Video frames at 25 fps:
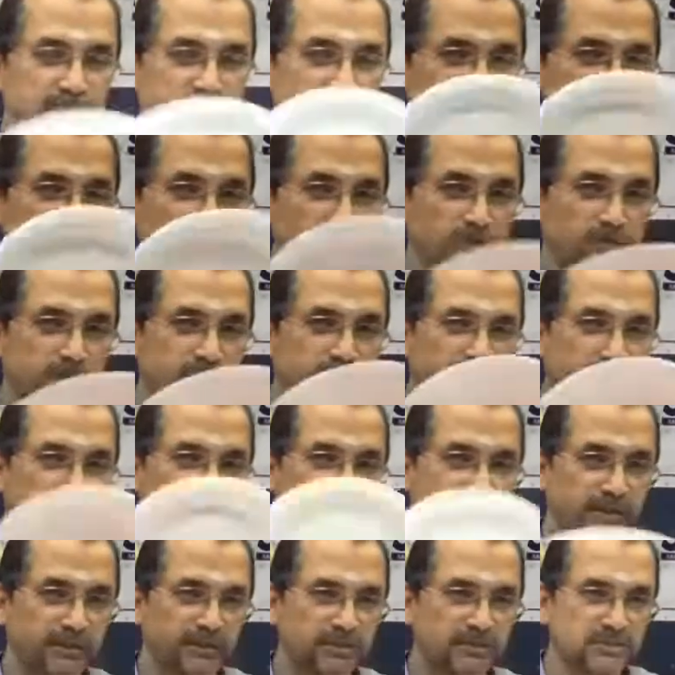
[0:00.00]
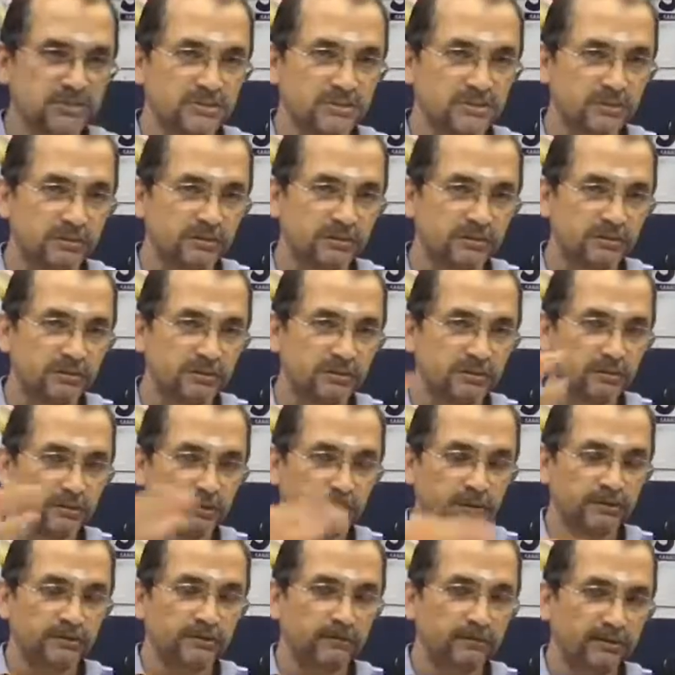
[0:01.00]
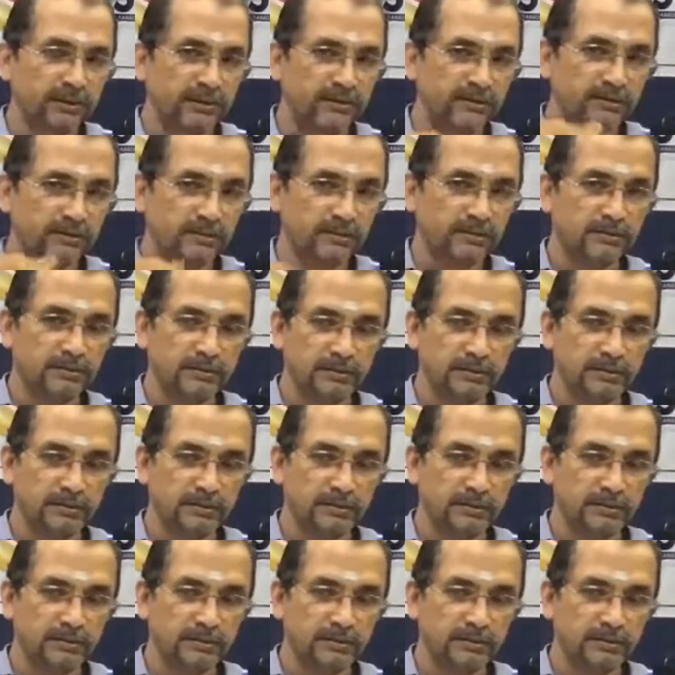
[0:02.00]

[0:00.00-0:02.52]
You're going to make the Ganesha on the plate.